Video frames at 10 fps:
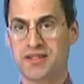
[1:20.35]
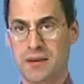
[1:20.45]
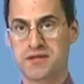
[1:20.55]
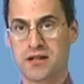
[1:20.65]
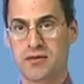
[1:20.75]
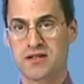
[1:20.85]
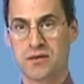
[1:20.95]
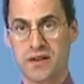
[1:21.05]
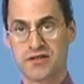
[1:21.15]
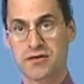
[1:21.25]
type sequence
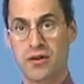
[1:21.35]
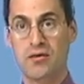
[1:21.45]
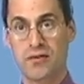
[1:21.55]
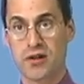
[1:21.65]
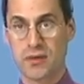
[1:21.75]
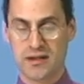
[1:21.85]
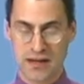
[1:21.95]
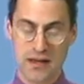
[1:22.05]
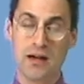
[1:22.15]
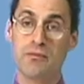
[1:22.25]
where things grow very
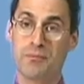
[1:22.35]
quickly